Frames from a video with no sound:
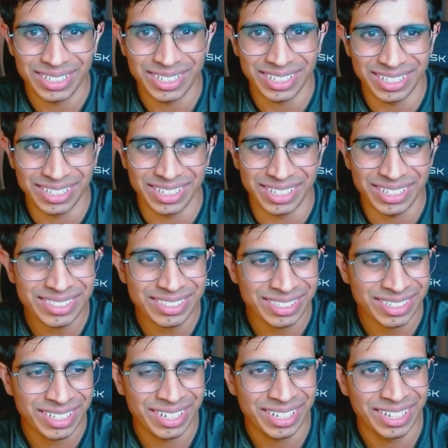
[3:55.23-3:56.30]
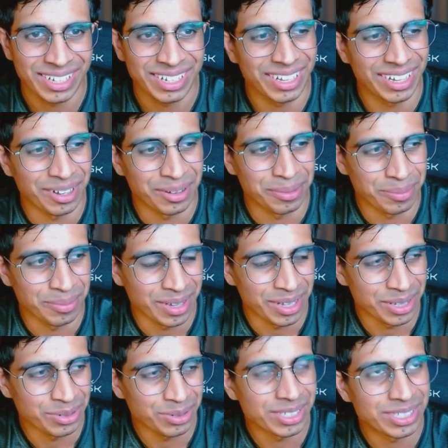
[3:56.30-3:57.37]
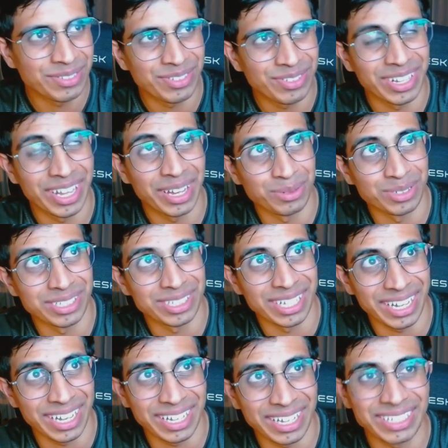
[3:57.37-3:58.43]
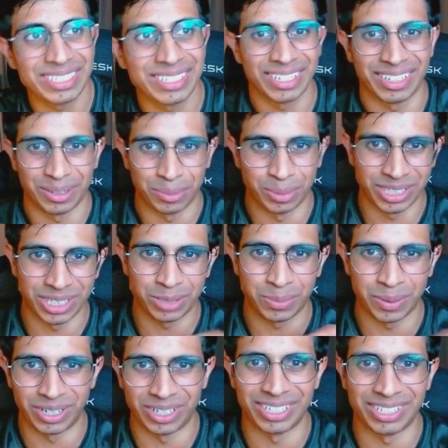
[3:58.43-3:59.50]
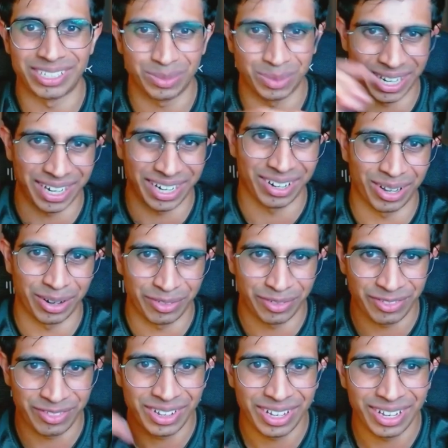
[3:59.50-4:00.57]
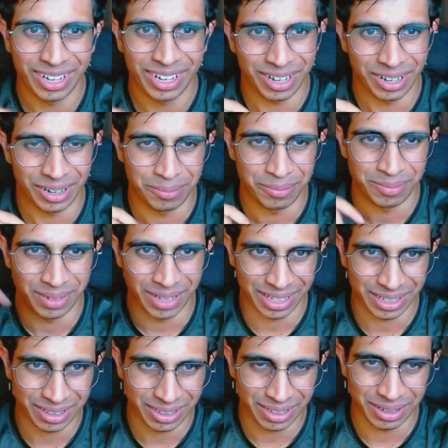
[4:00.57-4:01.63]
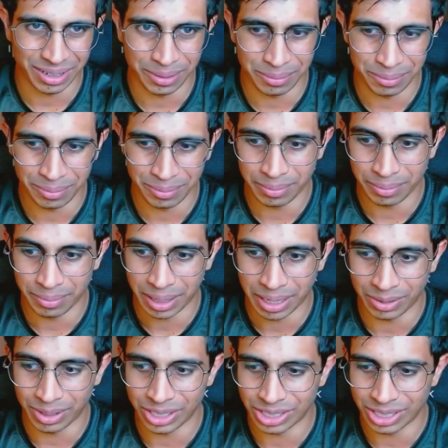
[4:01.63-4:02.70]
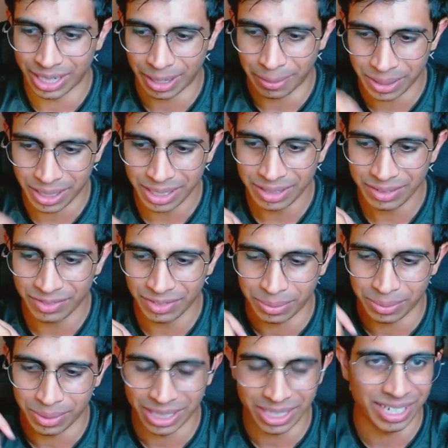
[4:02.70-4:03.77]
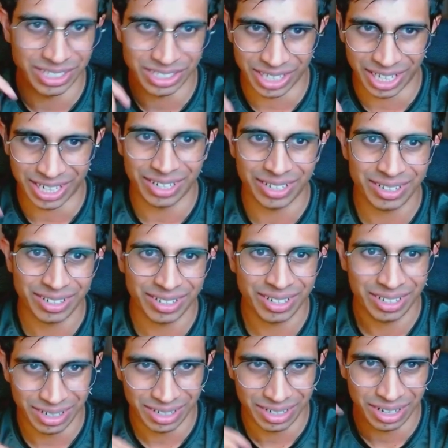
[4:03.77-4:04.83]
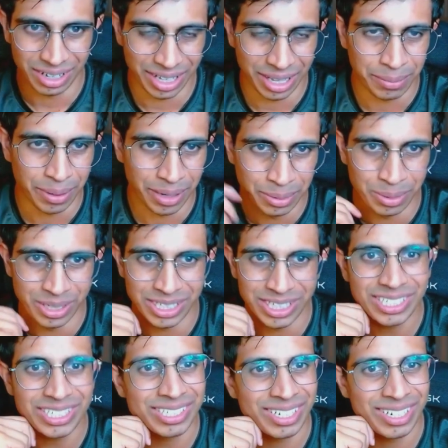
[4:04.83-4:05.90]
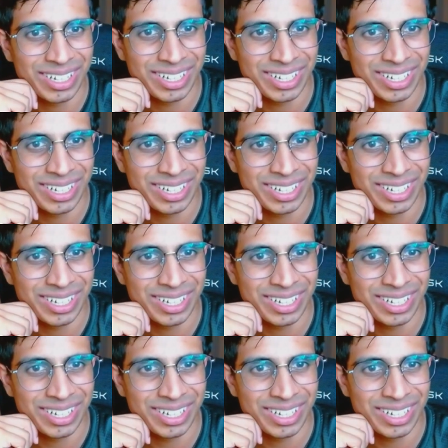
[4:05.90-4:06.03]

Indians. Um, and the reason for that was like I guess in the British periods we had a of um, like the migration happening from India and China, uh, led by the British.